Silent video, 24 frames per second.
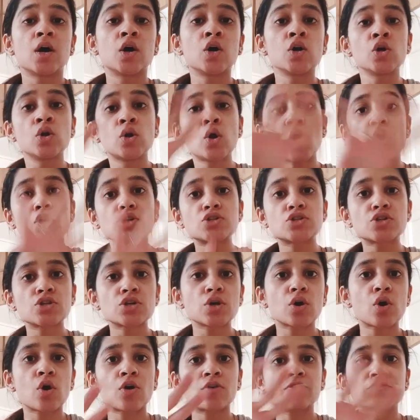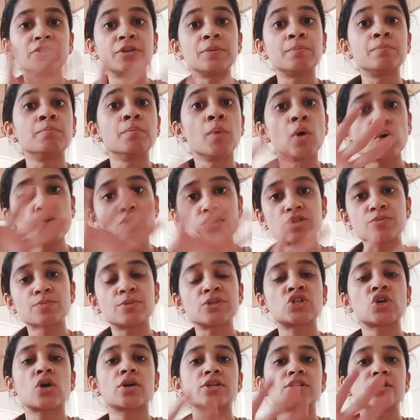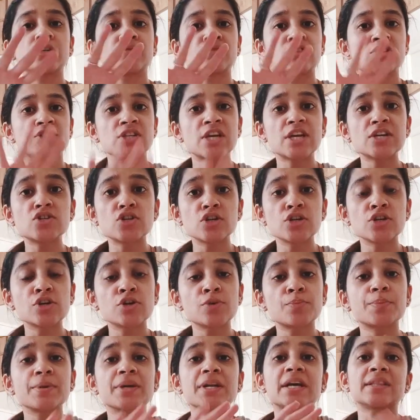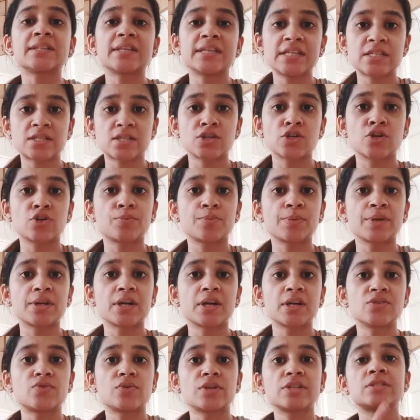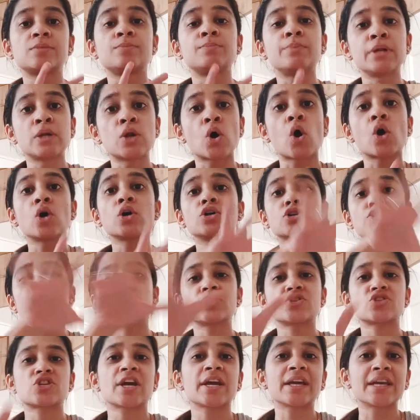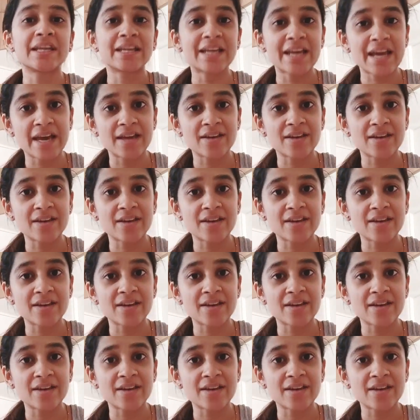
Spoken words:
majority of the Central European and the Eastern European countries belong to the Schengen